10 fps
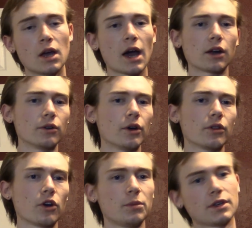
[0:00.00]
I don't know
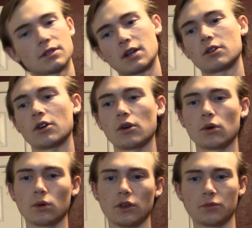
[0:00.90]
though, because I don't
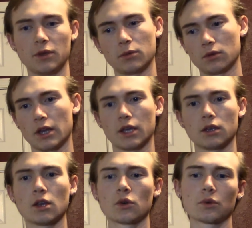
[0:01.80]
know if people like